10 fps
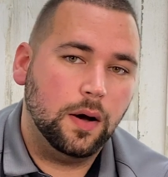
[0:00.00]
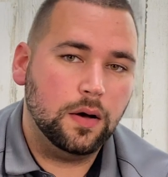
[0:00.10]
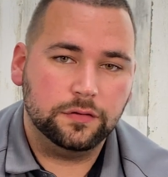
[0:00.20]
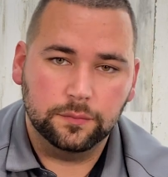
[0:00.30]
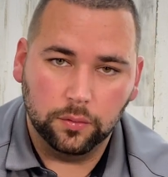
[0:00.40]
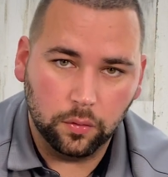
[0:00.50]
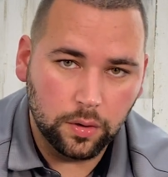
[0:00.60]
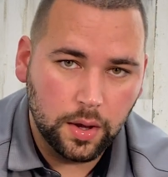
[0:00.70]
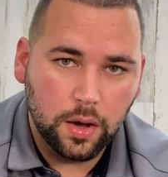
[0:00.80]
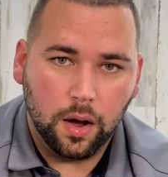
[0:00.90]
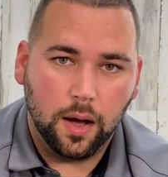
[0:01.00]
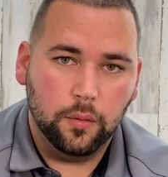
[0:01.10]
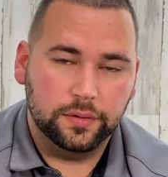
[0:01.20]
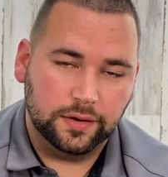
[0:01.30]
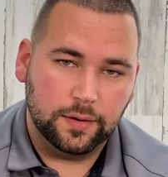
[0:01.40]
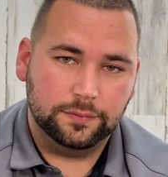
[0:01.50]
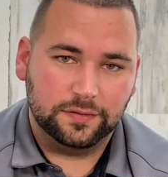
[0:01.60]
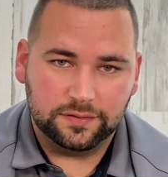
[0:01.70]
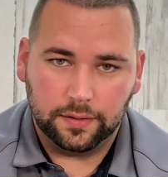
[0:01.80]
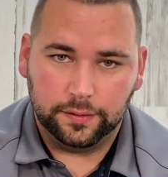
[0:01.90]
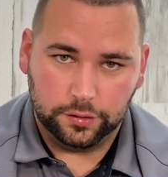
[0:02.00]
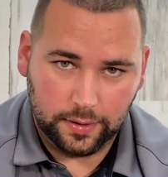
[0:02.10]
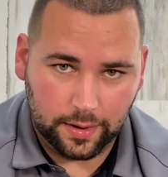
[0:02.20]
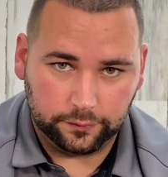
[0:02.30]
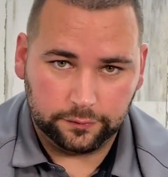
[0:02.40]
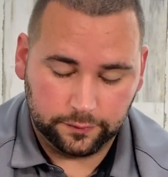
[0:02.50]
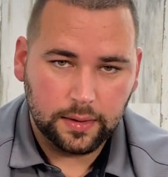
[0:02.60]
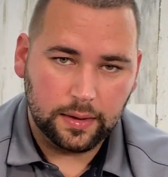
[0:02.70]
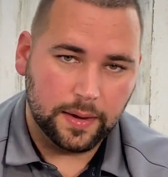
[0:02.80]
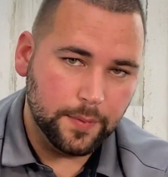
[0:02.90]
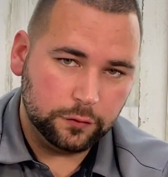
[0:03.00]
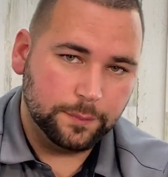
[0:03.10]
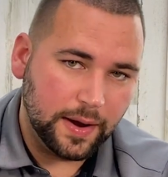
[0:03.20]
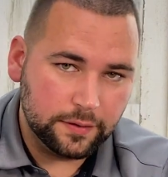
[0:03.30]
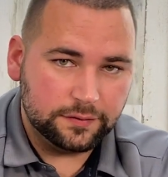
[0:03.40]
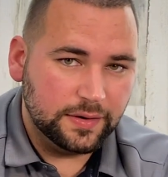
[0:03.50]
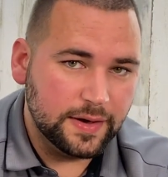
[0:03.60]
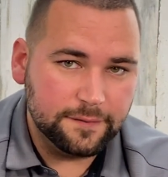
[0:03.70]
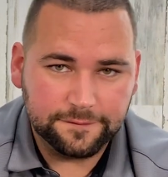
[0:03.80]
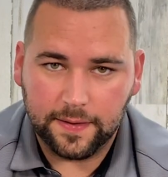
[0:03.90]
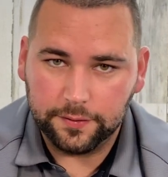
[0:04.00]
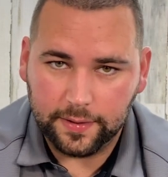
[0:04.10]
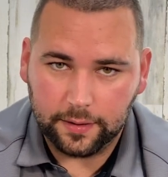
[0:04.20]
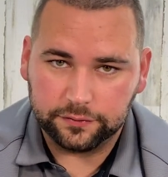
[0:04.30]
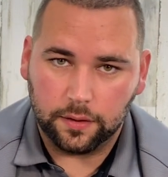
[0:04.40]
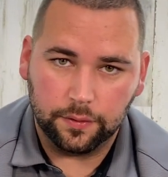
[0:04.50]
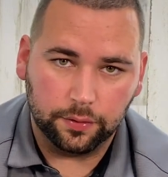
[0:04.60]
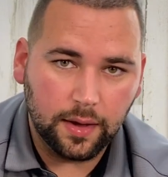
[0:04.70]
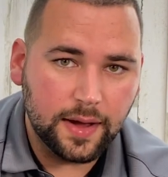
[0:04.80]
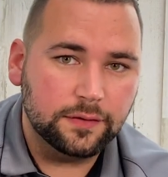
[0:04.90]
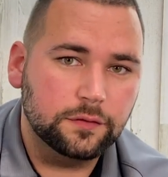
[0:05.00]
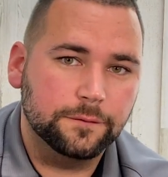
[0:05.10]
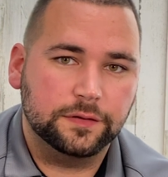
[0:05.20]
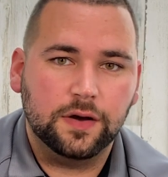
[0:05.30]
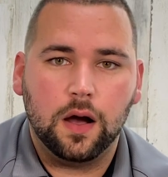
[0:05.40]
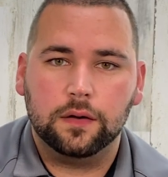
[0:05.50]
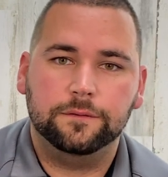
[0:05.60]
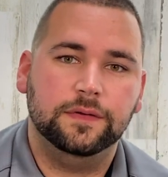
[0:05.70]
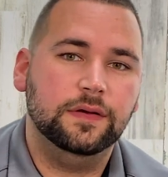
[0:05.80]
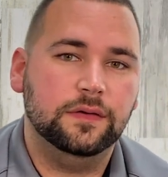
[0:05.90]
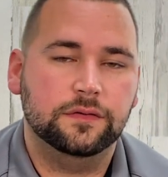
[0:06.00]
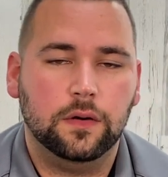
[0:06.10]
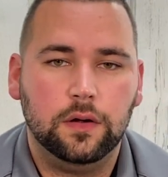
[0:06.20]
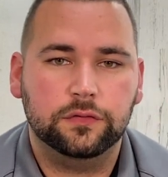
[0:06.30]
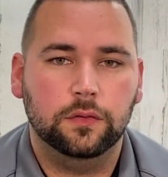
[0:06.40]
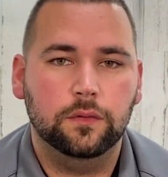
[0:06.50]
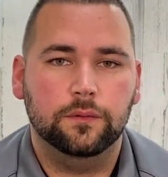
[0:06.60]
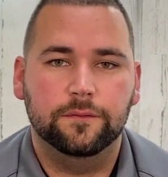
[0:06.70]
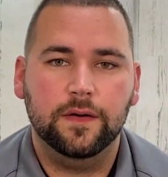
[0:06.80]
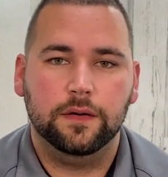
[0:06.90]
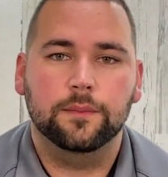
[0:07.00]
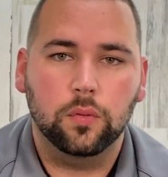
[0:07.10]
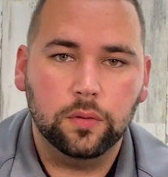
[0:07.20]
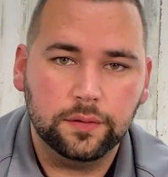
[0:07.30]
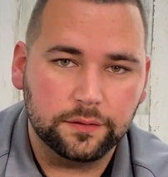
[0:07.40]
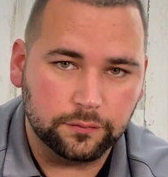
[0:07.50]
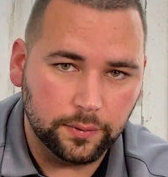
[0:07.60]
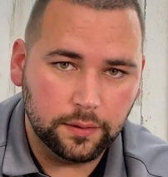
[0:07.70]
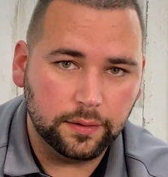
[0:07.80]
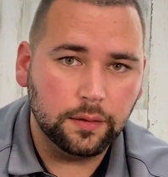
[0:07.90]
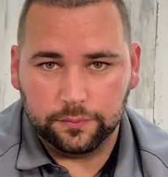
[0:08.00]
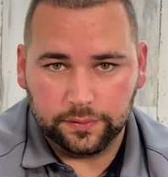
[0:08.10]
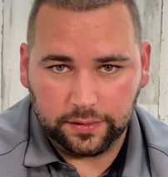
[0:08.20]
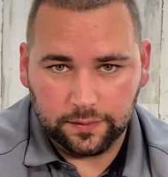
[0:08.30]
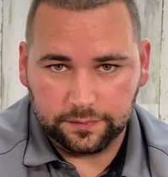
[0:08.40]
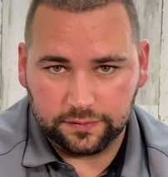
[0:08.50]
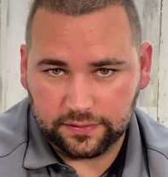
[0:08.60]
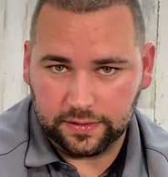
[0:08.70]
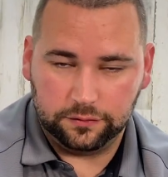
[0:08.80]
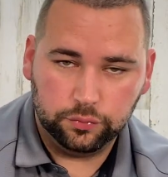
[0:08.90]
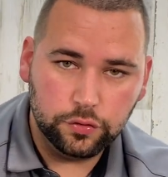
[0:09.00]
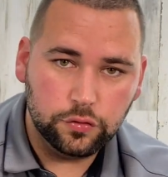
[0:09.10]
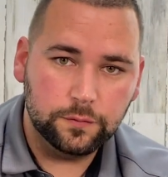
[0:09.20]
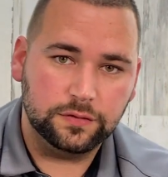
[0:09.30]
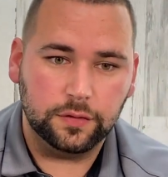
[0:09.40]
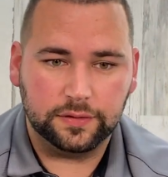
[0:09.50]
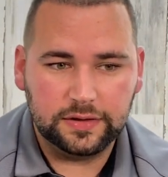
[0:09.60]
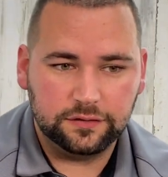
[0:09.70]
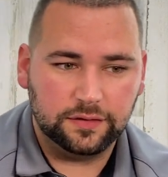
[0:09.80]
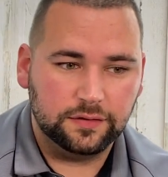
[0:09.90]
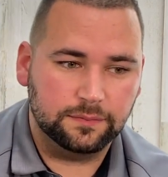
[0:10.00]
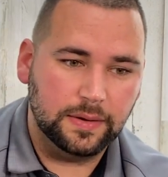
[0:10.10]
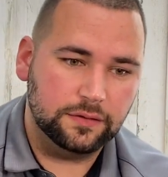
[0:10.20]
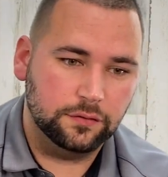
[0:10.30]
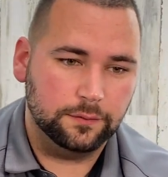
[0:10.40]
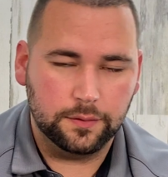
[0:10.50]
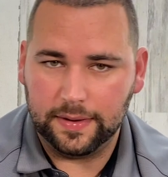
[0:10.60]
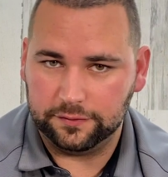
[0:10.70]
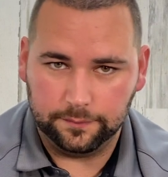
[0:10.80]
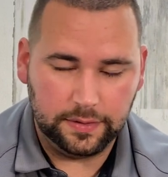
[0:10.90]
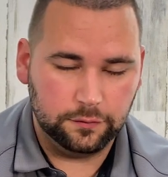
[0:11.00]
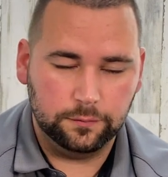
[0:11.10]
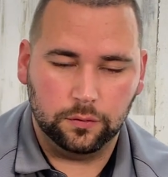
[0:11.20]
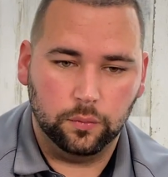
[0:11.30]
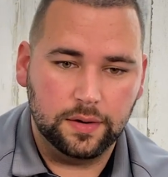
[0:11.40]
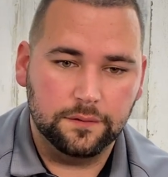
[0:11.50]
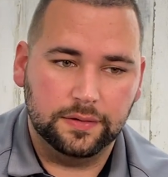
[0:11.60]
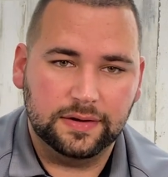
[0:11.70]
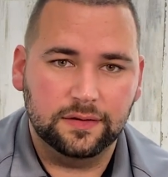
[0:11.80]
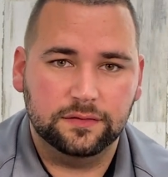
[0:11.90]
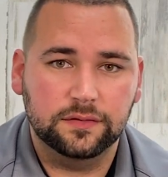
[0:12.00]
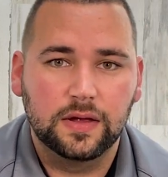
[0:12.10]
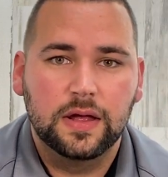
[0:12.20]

possible when it comes to selling your house. And most buyers today find their house online, so photography is also very important as well here. When it comes to staged rooms, kitchens, bedroom, master bedrooms, or whatever the case is,